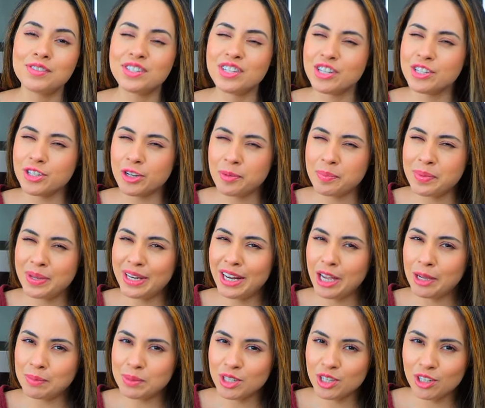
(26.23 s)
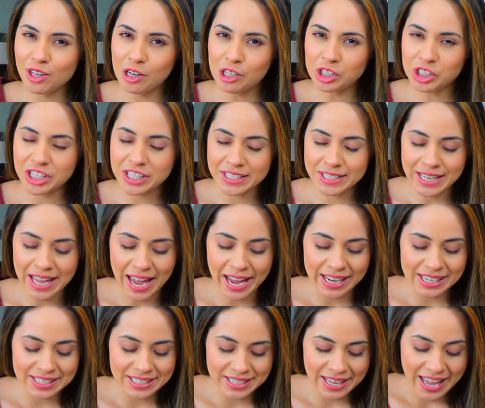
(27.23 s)
These are medium to large in
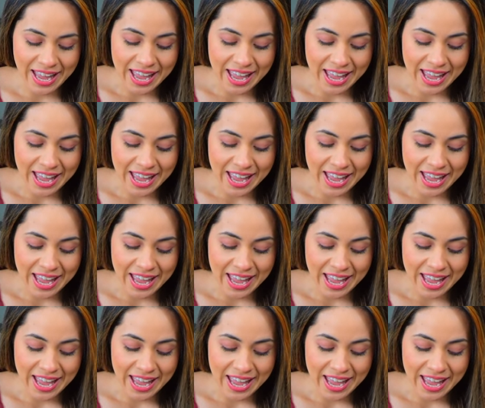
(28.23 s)
size.